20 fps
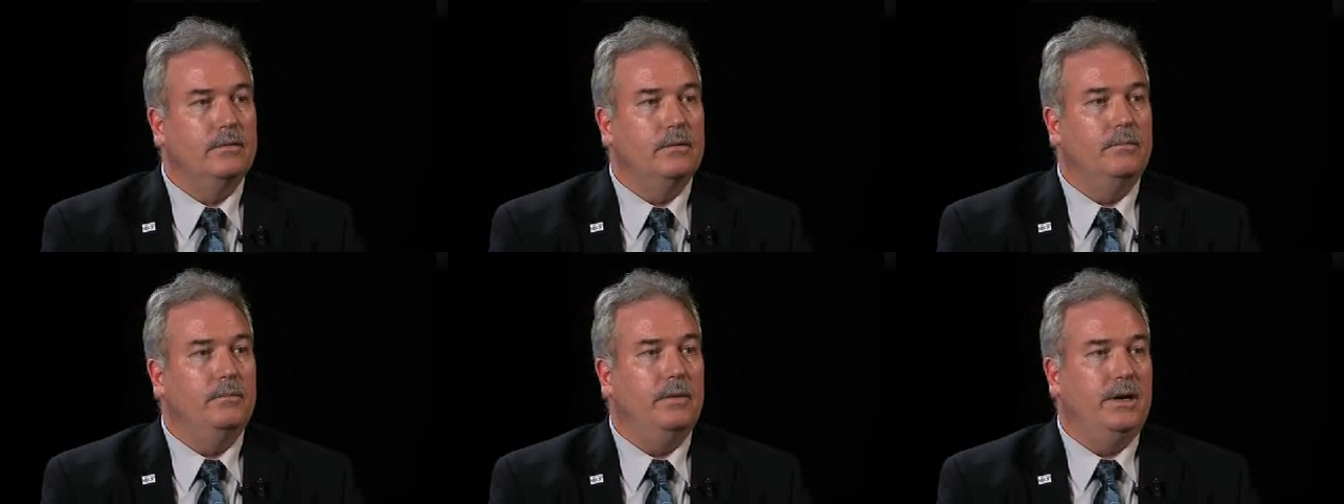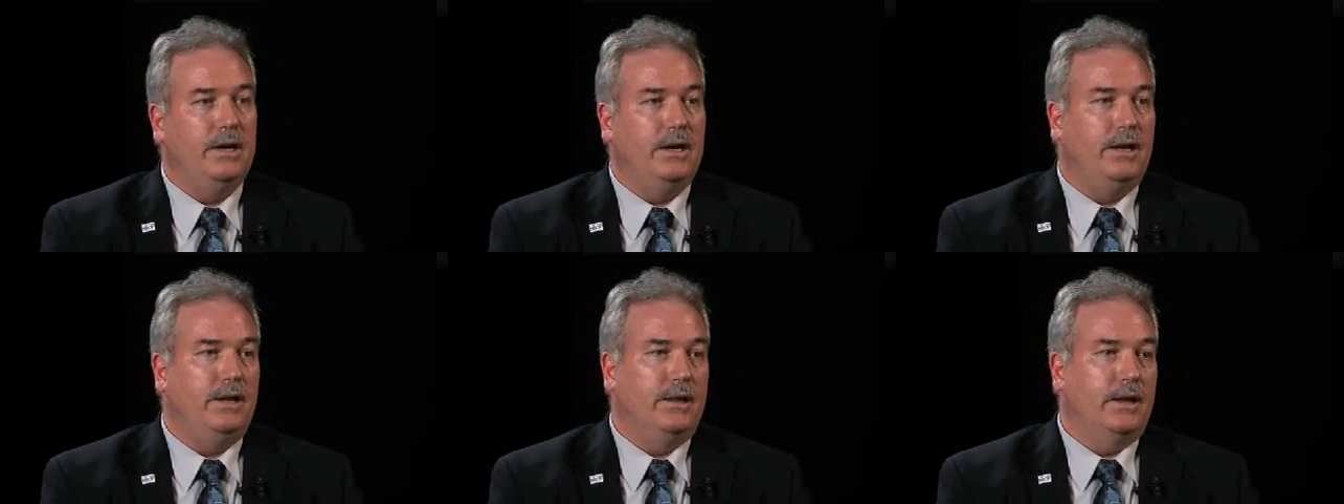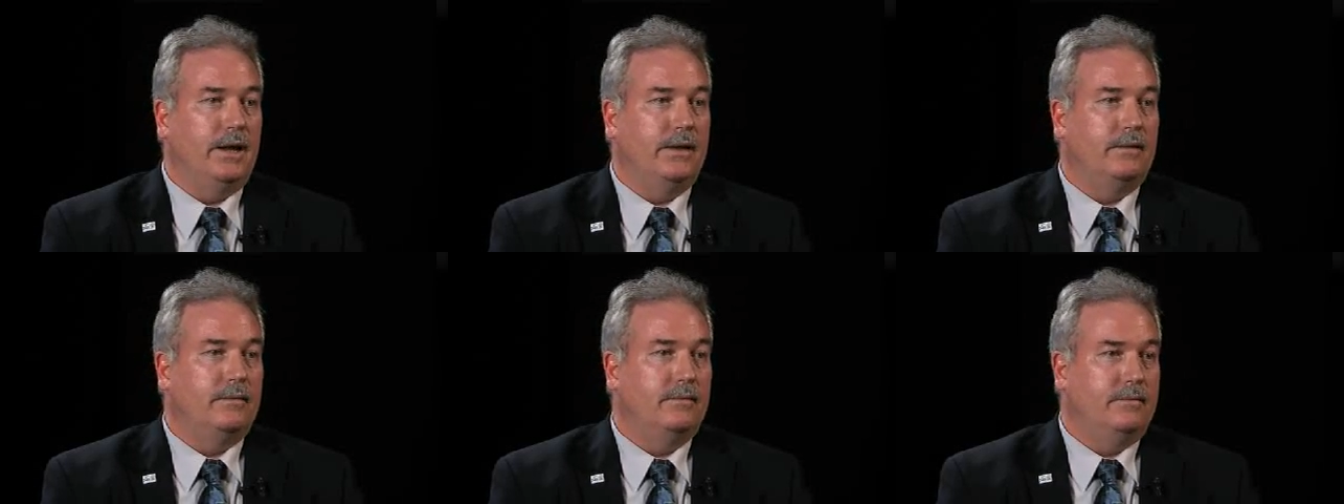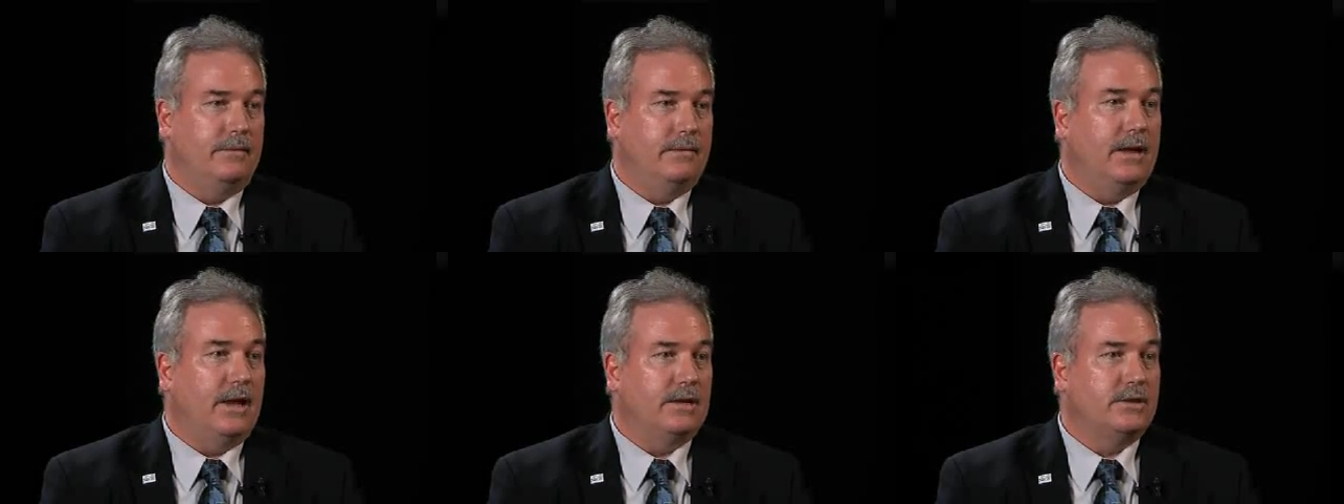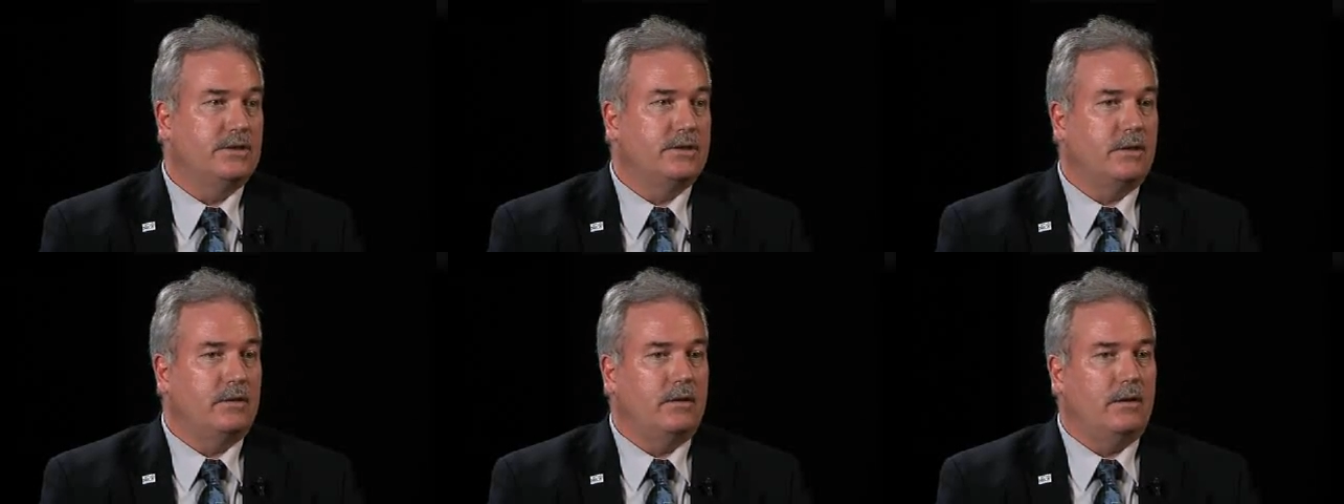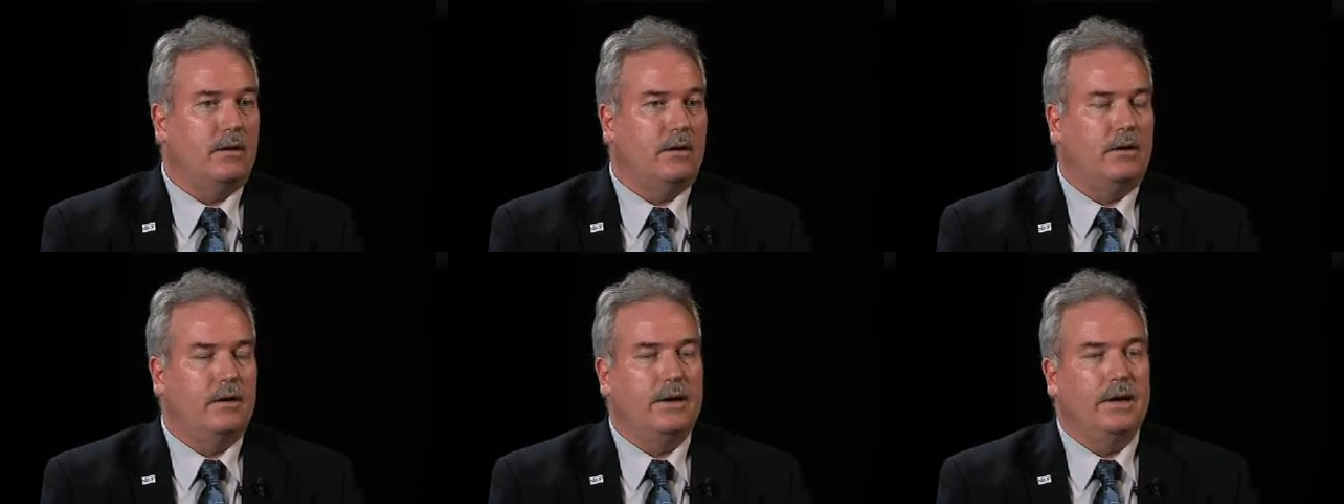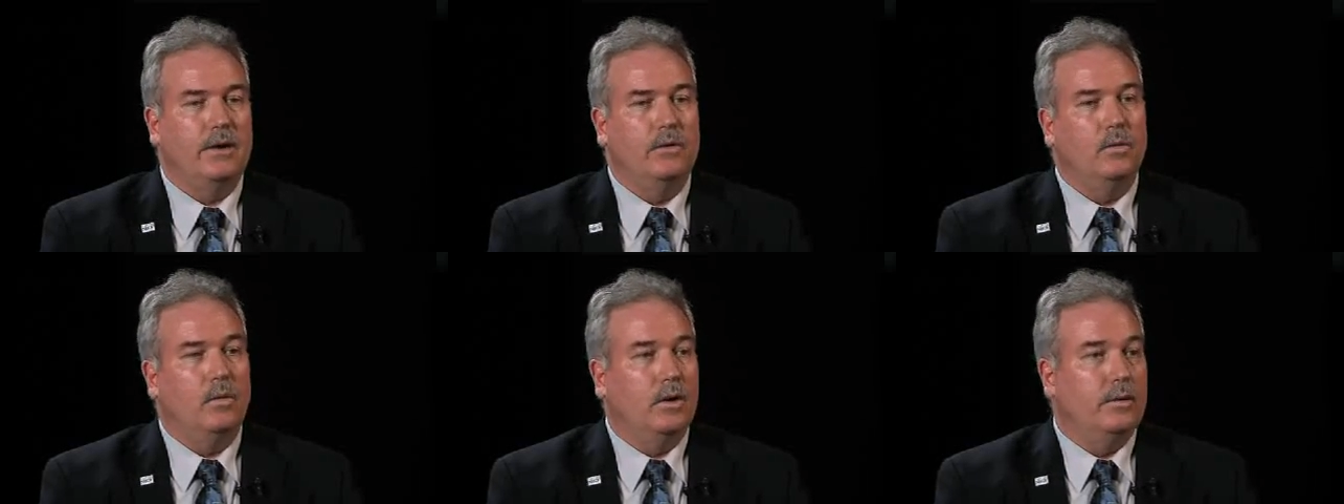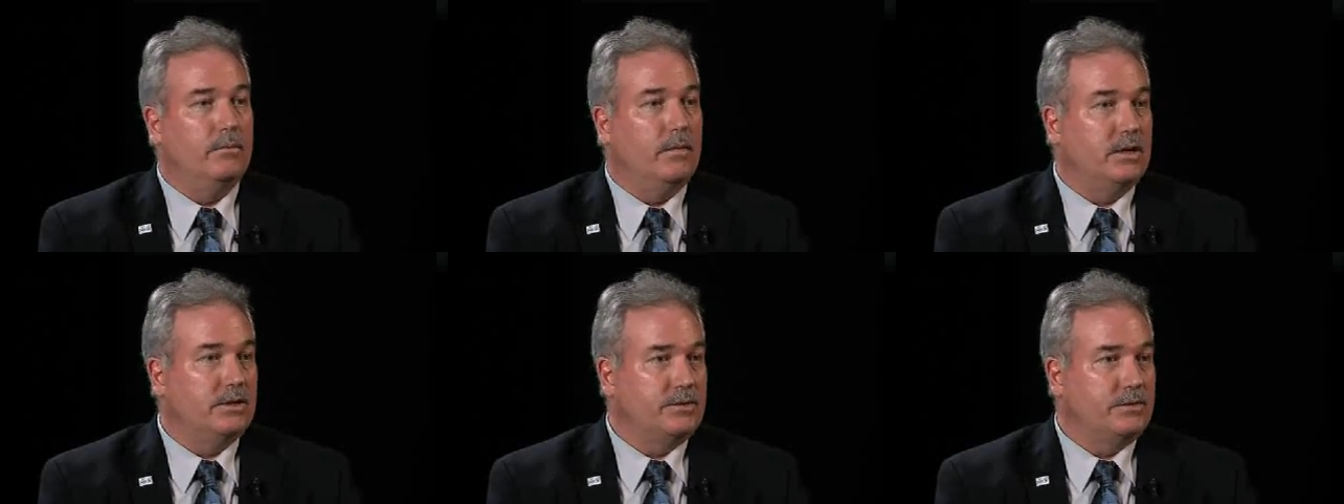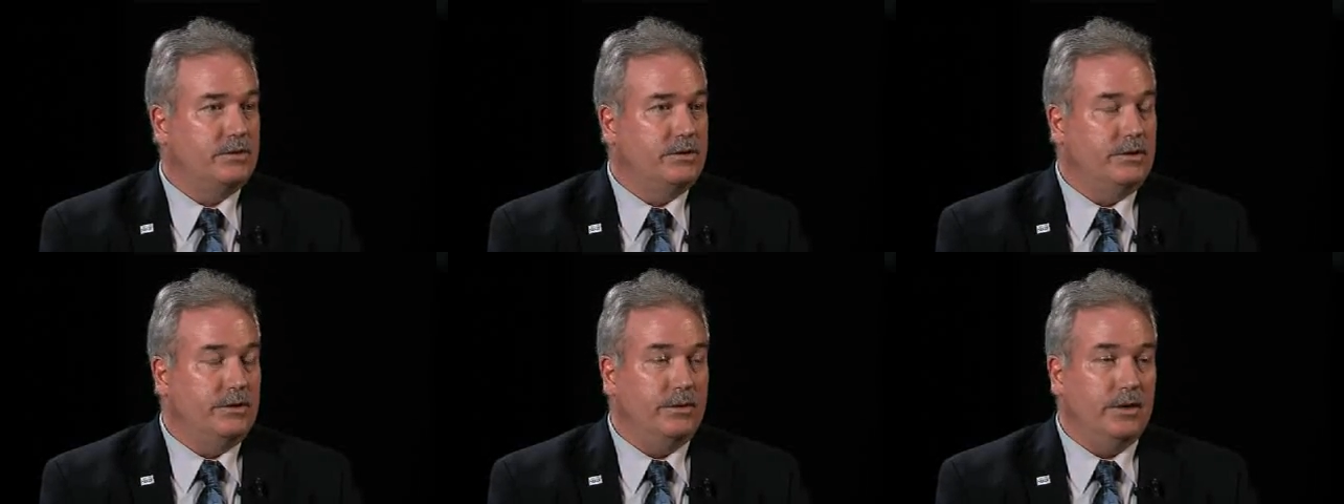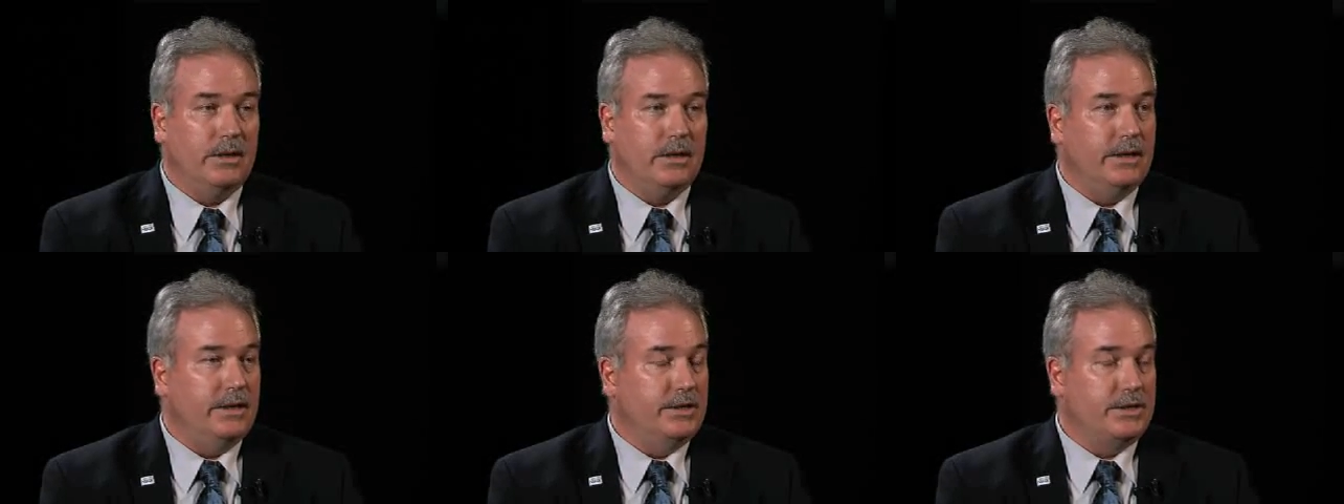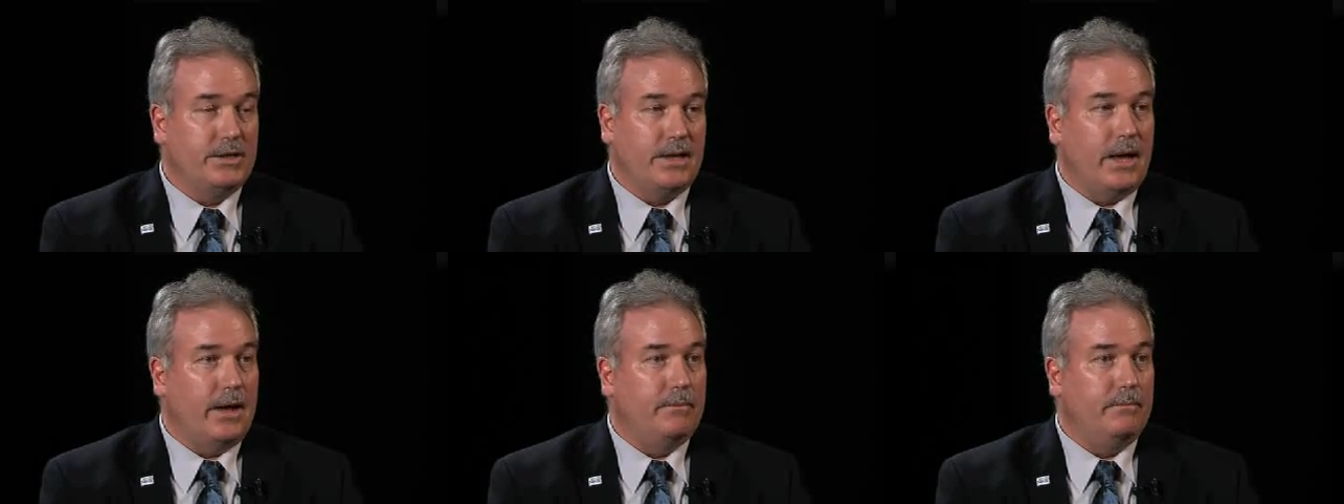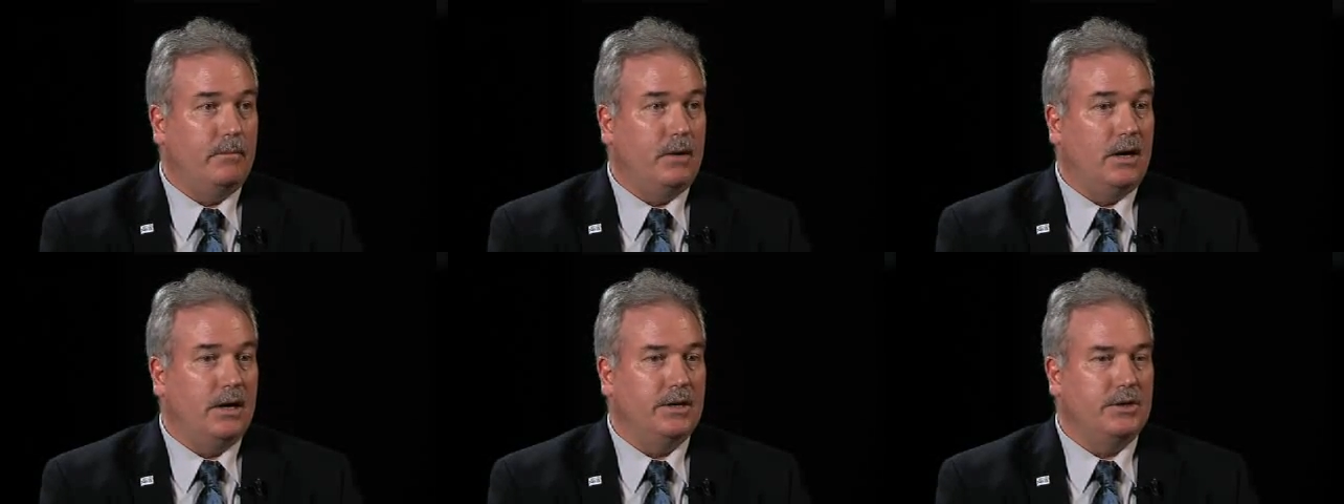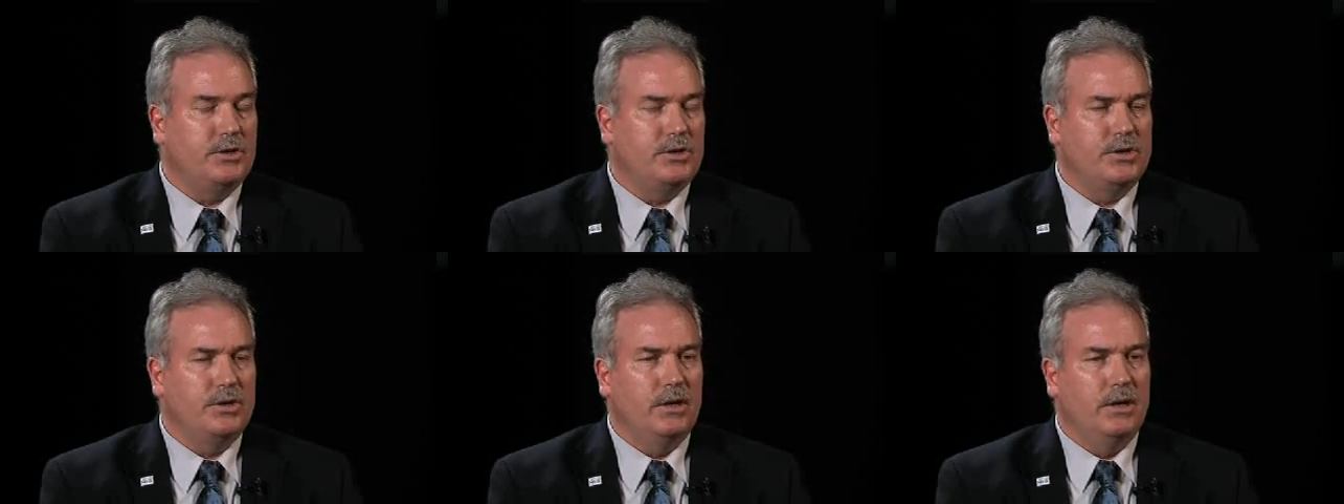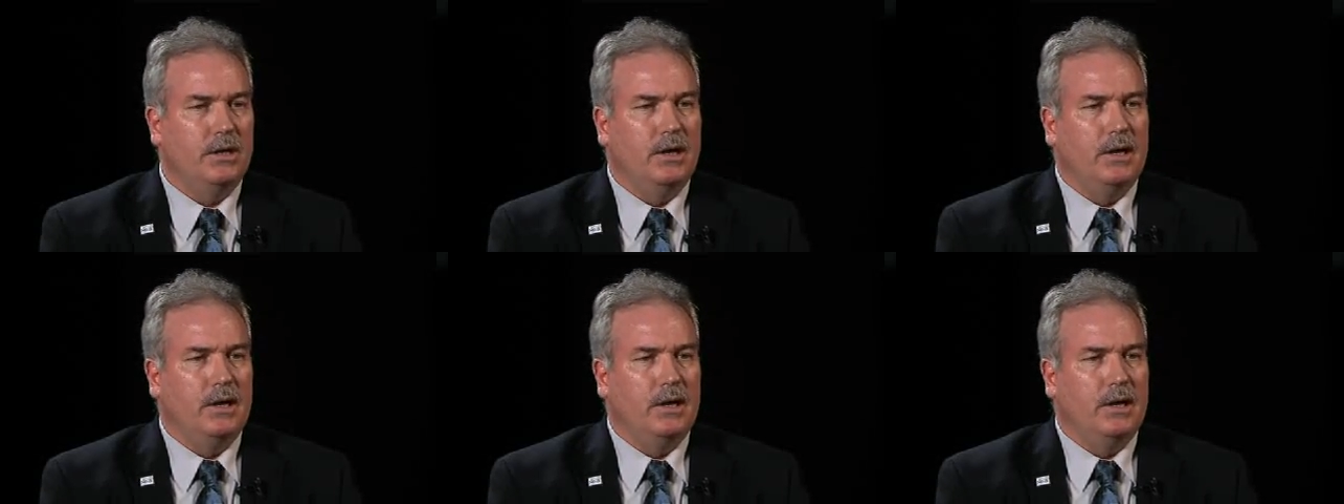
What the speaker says: meaning that that's the law and one must do at least that much.